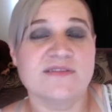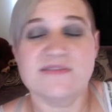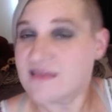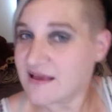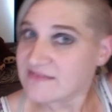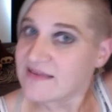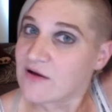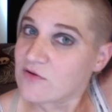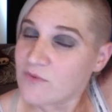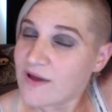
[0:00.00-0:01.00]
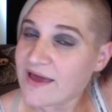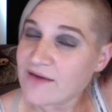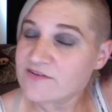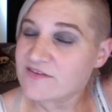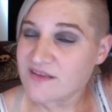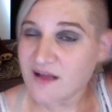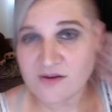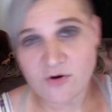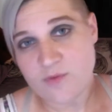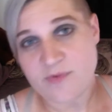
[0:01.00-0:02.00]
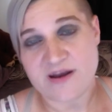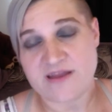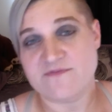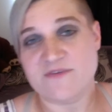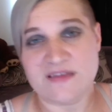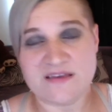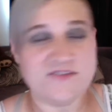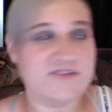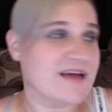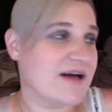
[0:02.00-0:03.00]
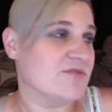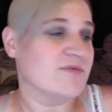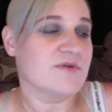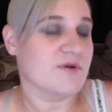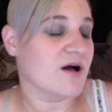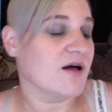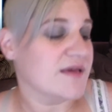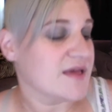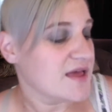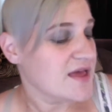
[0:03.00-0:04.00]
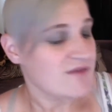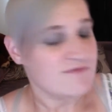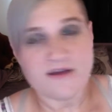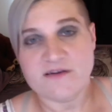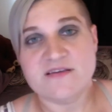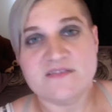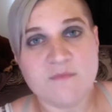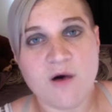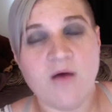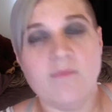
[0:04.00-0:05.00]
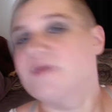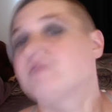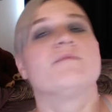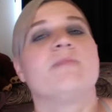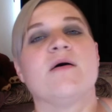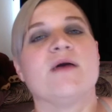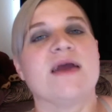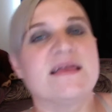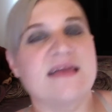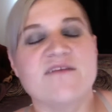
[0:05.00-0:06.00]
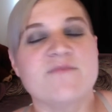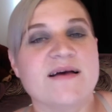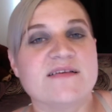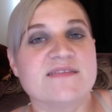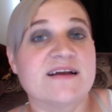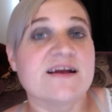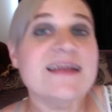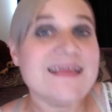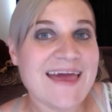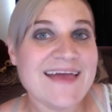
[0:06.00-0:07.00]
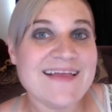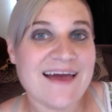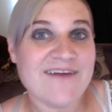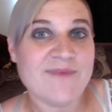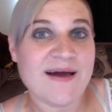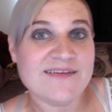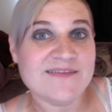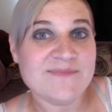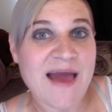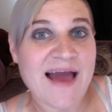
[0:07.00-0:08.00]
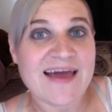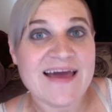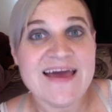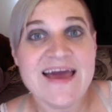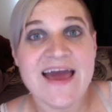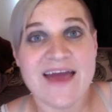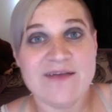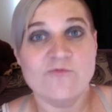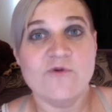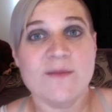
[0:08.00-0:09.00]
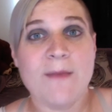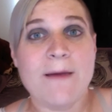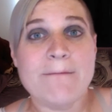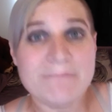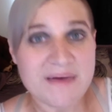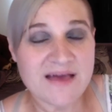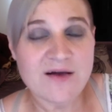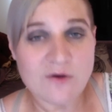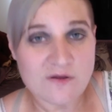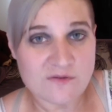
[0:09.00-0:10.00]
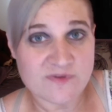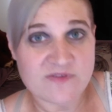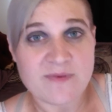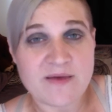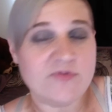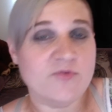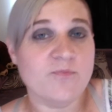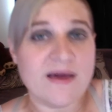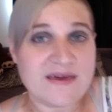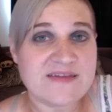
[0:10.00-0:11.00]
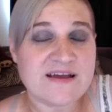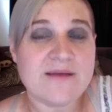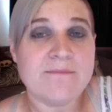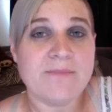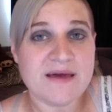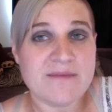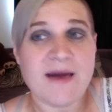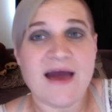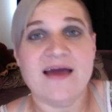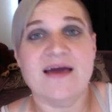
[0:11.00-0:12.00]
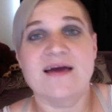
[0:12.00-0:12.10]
the next town away, which is an unincorporated village or town, whatever you want to call it. Very small, but it's about 8.5 miles there and 8.5 miles back. And one of my big goals was to be able to bike there and bike back